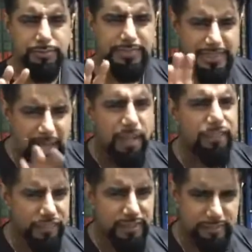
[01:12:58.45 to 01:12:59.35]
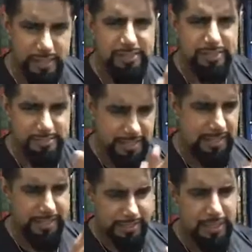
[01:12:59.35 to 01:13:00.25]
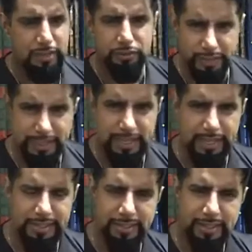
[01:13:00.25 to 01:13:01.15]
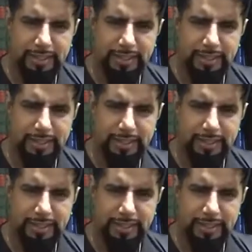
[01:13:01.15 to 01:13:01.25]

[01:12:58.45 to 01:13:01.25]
Salafis, let's just say here, Green Lane,